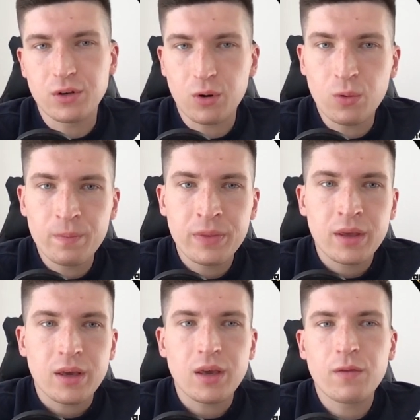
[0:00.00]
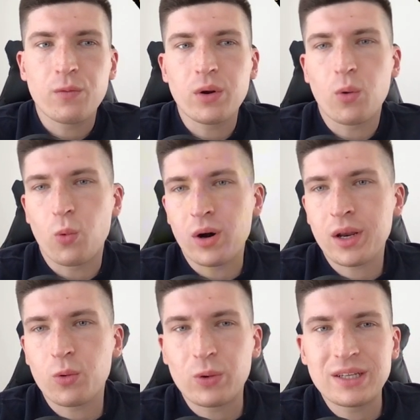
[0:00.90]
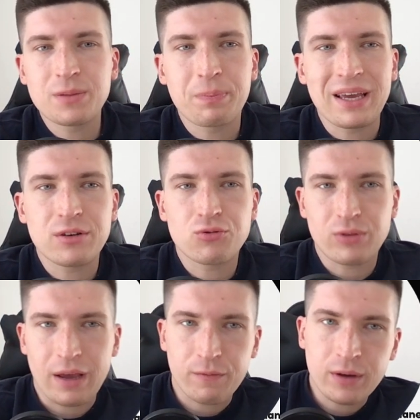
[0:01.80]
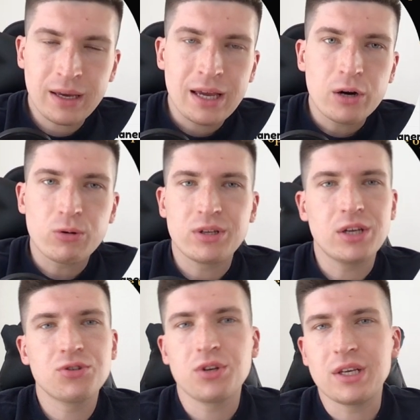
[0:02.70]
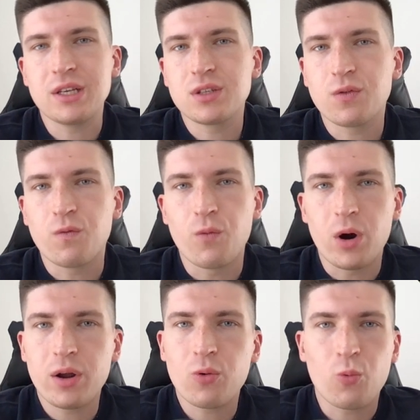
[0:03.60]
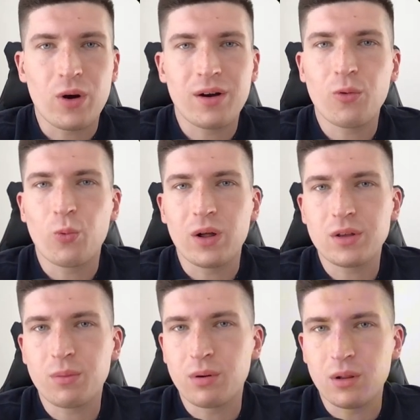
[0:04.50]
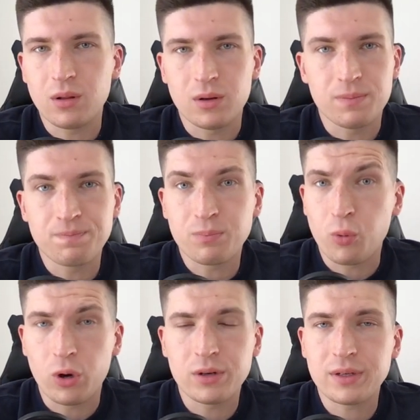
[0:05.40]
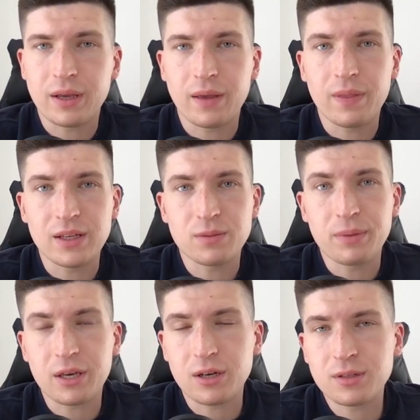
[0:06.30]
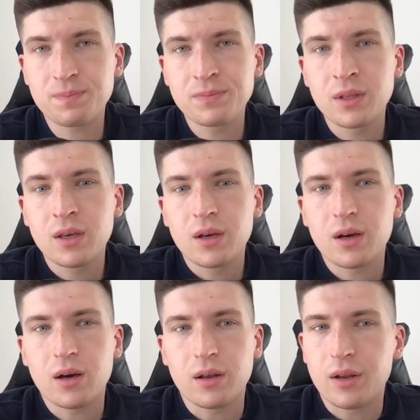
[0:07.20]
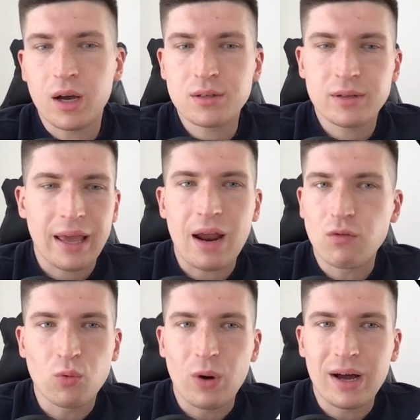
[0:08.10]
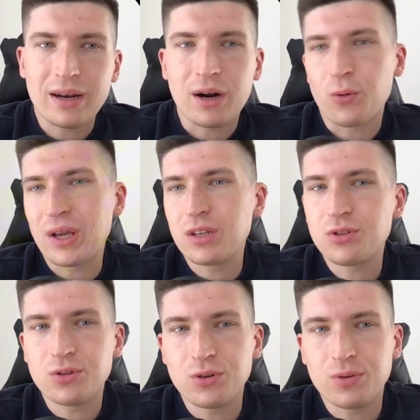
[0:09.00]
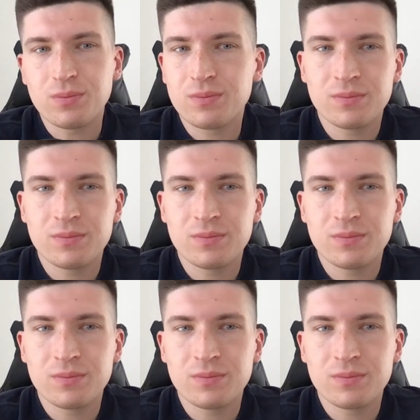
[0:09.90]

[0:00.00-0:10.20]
know, if we're working with paid traffic, retention is very, very valuable point in this, because not everyone are ready to